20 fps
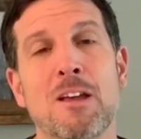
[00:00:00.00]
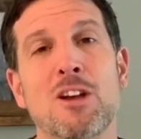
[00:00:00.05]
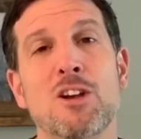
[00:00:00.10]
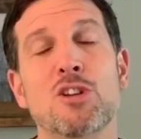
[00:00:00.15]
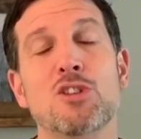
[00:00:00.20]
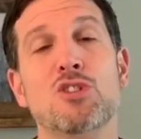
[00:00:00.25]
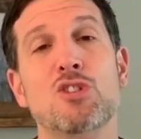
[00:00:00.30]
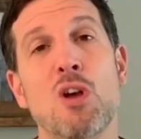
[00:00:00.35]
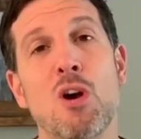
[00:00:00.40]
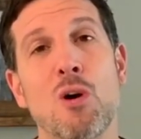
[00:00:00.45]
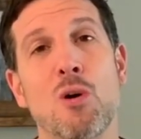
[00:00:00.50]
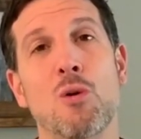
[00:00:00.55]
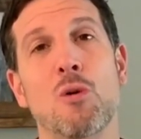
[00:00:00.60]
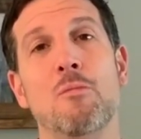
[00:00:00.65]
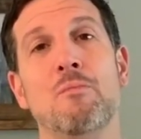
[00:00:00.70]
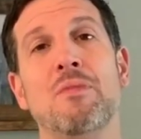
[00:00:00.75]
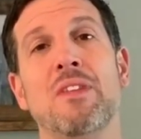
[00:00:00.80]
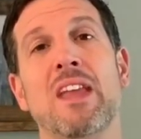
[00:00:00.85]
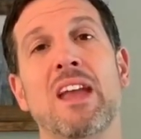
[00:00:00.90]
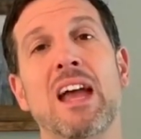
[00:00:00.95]

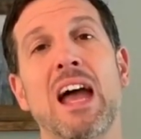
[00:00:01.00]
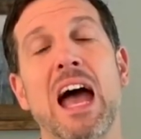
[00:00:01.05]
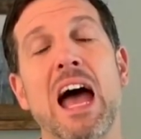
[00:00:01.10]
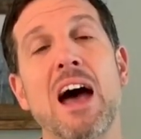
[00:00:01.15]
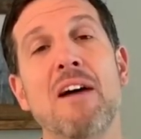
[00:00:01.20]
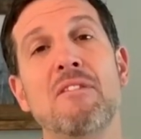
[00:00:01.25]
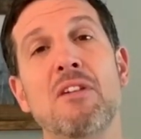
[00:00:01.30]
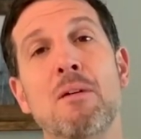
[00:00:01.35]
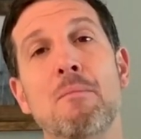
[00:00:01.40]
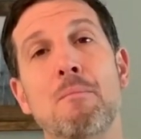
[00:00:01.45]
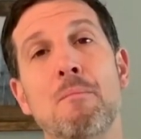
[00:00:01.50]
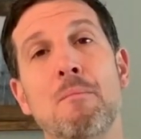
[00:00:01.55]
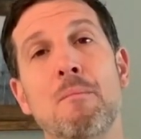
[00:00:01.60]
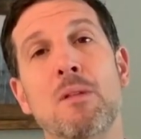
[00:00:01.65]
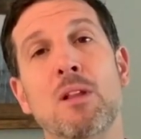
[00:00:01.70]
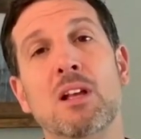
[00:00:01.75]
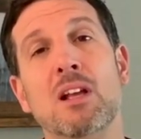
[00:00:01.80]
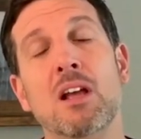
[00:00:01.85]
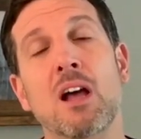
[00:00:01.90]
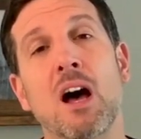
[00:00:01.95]
So have a
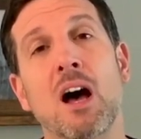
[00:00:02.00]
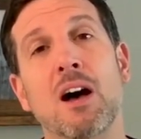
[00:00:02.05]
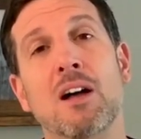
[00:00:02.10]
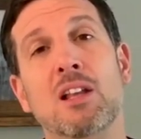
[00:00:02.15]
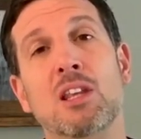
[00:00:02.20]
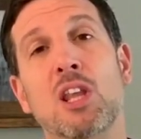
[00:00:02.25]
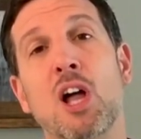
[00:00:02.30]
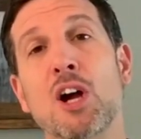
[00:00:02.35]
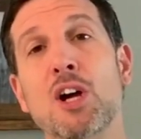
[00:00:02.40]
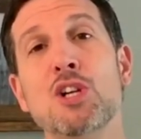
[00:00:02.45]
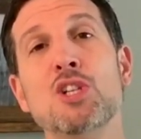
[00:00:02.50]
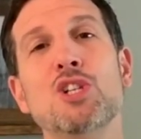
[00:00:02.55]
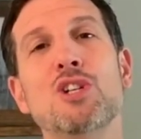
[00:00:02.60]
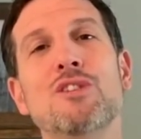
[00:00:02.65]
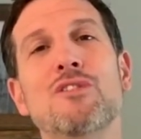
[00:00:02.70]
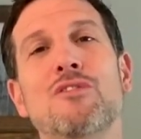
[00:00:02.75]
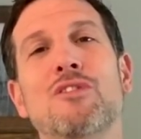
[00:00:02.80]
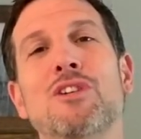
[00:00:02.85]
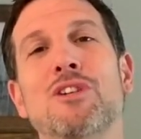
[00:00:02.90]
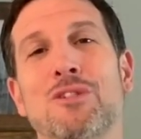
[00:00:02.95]
larger
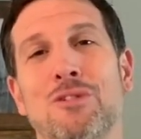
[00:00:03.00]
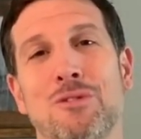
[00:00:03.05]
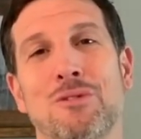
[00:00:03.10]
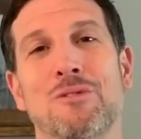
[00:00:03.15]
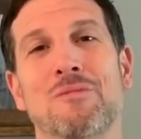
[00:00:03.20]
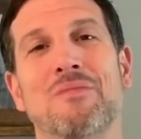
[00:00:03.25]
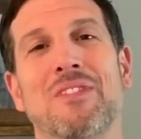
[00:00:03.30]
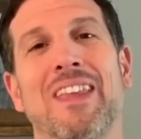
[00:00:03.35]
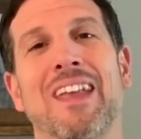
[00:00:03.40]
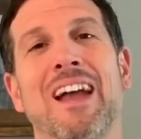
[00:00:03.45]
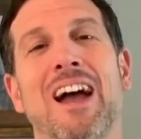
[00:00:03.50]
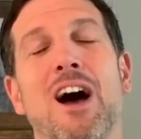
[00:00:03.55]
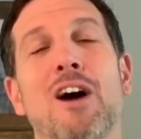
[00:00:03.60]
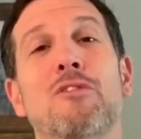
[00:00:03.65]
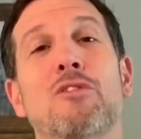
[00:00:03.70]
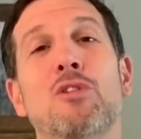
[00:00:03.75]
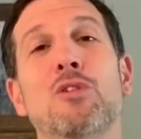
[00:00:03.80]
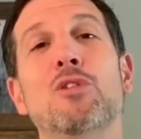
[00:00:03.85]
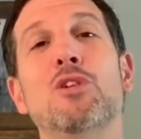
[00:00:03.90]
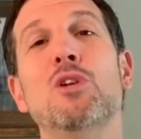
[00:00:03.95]
view of
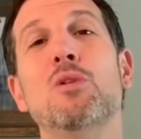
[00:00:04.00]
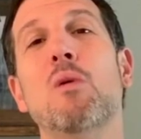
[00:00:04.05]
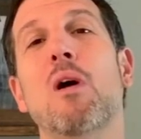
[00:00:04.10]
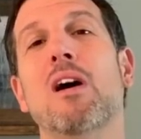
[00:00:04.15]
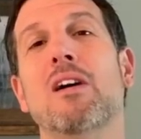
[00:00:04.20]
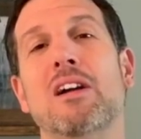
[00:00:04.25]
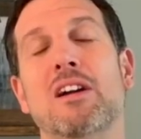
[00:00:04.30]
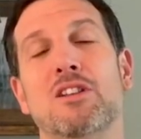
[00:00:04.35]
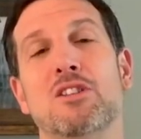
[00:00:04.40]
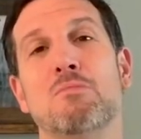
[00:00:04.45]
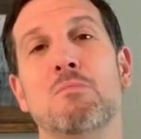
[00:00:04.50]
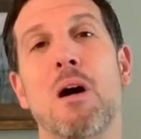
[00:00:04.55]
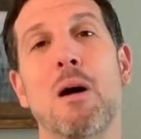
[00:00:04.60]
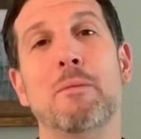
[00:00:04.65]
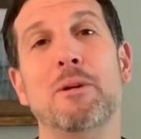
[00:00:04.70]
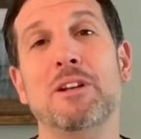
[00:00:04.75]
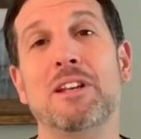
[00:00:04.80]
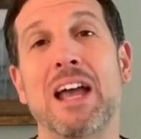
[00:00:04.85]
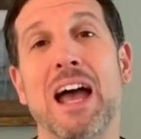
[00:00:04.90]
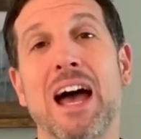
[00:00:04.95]
who you are as mom
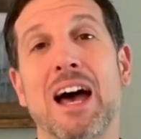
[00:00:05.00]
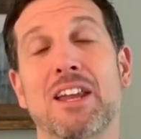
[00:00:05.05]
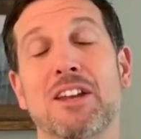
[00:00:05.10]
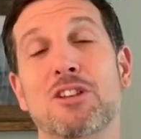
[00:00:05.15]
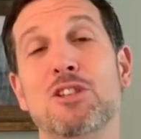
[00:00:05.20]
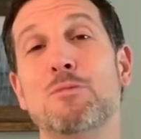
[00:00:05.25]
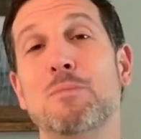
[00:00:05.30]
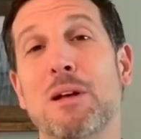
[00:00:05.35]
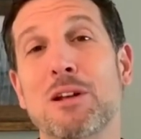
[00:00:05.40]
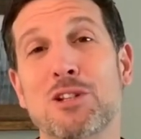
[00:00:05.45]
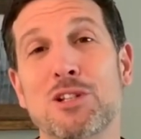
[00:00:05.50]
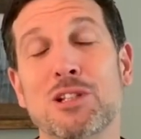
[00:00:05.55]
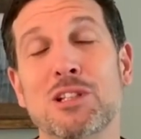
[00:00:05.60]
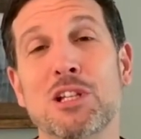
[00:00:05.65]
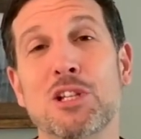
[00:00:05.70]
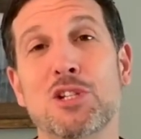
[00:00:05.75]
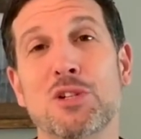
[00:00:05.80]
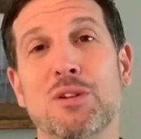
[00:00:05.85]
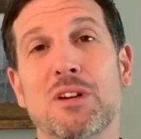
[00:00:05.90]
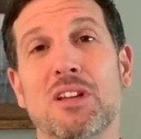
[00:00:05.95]
or dad, especially
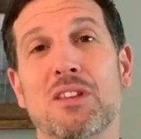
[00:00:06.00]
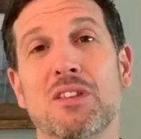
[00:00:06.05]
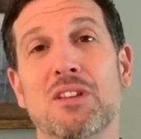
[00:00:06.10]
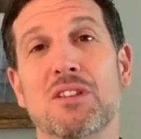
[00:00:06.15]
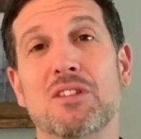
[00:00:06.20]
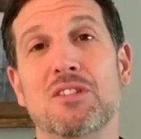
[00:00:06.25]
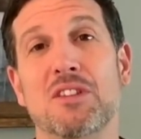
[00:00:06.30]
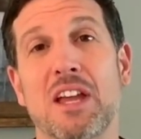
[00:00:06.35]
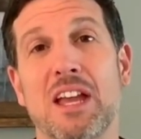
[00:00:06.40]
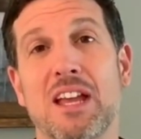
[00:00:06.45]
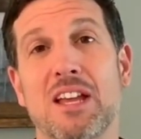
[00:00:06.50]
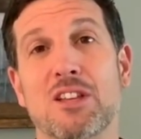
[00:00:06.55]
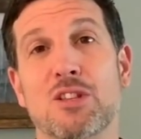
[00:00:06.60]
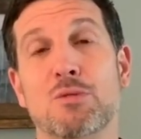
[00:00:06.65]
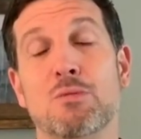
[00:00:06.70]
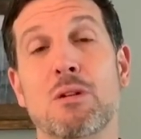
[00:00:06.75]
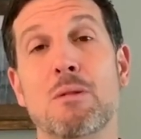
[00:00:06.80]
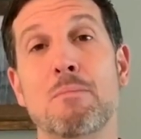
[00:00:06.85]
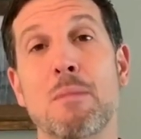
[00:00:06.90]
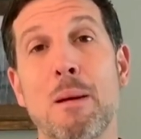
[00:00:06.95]
during these days,
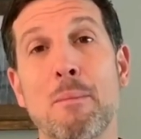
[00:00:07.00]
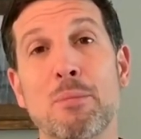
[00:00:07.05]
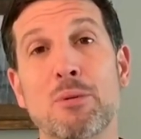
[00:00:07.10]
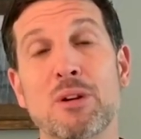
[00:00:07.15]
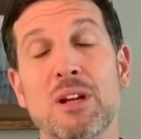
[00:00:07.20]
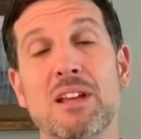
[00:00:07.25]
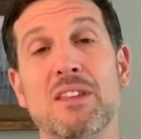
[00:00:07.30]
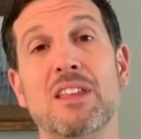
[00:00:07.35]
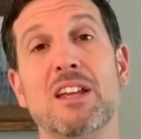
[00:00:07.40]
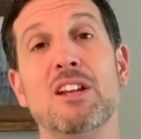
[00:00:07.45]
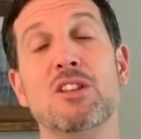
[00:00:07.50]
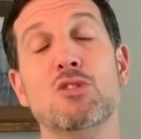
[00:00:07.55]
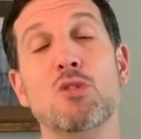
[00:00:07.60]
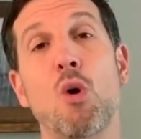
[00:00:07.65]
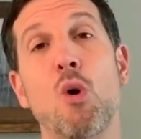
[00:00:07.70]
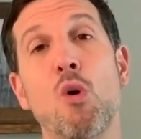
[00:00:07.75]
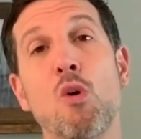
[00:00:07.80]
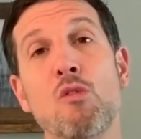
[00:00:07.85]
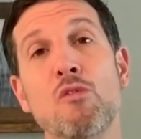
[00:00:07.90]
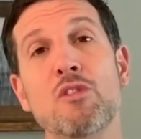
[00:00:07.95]
remembering that it's
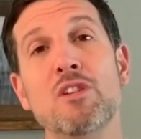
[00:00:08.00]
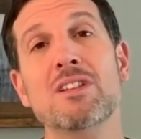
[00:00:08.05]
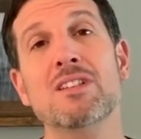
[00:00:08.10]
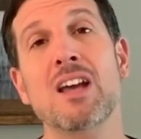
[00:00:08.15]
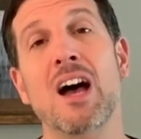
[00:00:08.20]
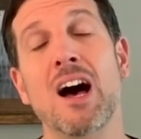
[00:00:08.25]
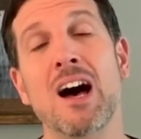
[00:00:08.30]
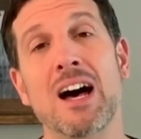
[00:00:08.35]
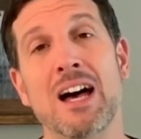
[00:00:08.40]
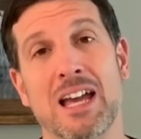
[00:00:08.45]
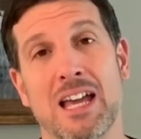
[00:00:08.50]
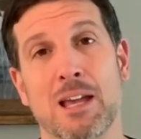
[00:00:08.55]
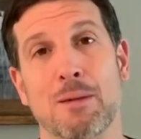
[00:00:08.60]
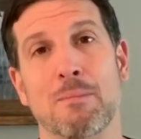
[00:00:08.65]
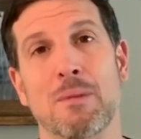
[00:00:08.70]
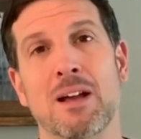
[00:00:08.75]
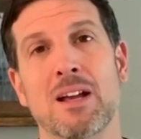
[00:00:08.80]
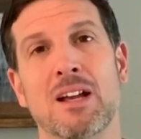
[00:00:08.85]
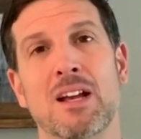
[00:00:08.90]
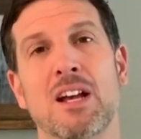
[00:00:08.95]
over
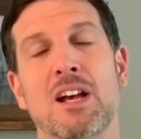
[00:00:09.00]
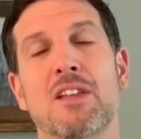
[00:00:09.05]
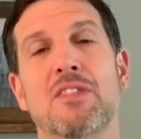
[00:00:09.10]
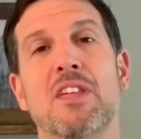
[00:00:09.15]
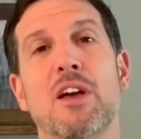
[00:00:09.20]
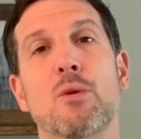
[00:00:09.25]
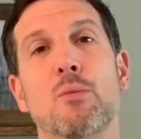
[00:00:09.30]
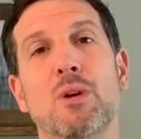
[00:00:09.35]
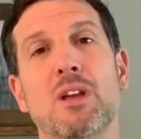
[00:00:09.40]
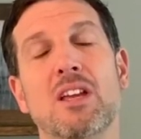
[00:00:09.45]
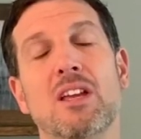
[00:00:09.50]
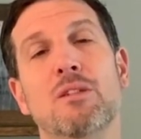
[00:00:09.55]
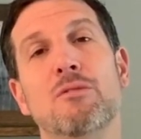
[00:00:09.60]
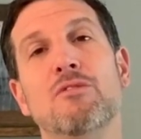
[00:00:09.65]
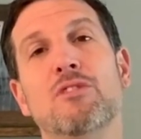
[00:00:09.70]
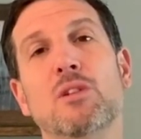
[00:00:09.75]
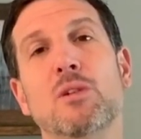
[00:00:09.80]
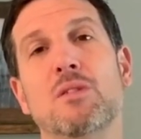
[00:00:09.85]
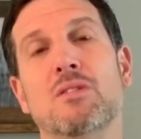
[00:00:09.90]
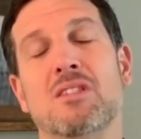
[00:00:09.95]
time that we
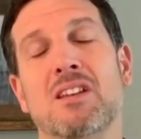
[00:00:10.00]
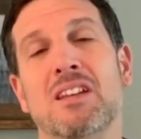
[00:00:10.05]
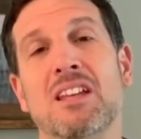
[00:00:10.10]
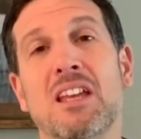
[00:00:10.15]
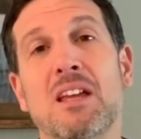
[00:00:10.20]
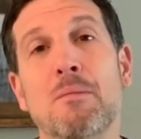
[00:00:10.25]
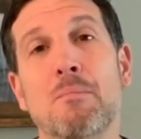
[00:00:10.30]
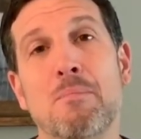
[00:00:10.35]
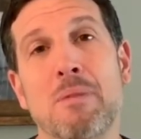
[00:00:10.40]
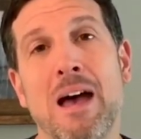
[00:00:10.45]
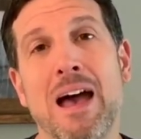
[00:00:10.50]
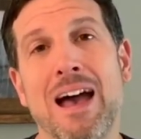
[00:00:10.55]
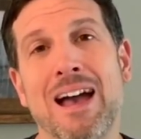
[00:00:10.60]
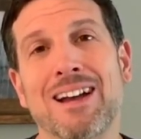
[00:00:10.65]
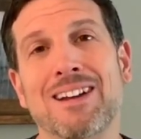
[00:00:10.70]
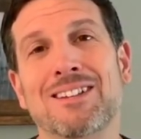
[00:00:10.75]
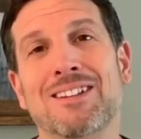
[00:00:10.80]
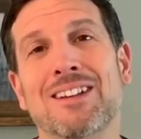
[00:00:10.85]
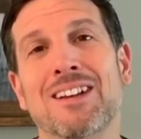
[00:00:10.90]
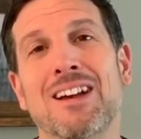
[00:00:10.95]
influence and
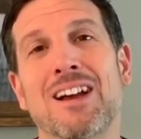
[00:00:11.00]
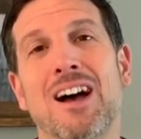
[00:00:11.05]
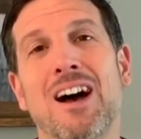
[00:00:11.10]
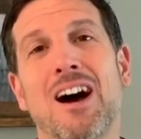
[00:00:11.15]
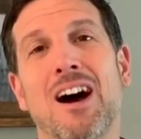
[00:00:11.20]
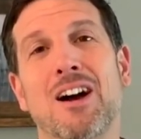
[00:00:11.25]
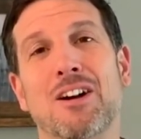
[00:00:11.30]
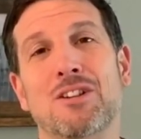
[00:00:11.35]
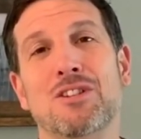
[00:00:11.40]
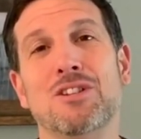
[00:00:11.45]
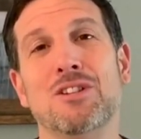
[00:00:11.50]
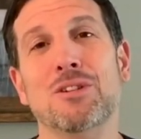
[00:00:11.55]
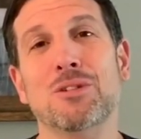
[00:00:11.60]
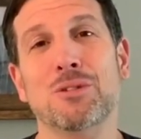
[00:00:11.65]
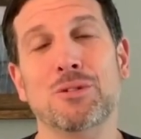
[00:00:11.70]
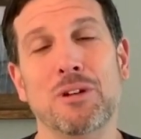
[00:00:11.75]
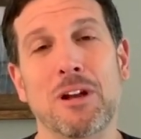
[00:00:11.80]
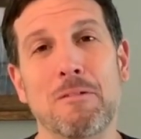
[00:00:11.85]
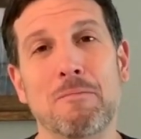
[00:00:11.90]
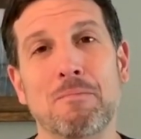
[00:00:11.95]
impact our
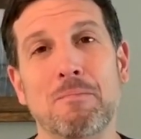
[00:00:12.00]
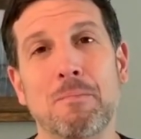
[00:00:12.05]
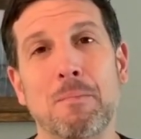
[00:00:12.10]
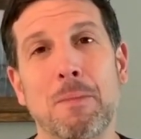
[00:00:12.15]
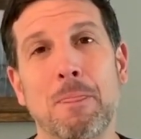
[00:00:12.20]
children.